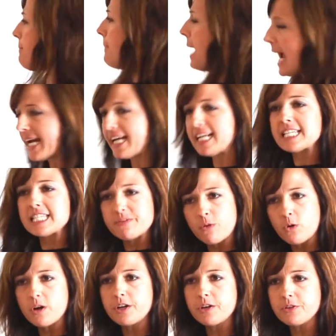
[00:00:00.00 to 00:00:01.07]
minus
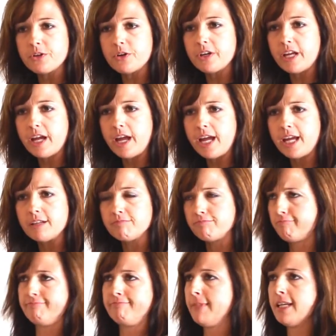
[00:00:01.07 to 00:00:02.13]
438?
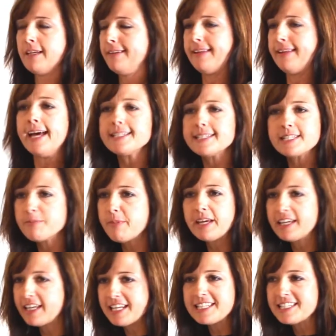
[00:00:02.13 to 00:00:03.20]
That doesn't make
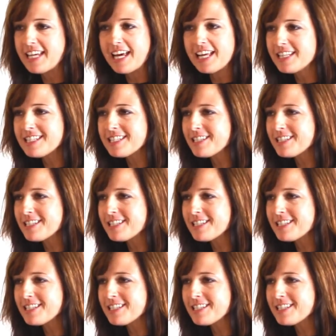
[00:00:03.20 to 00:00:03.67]
any sense.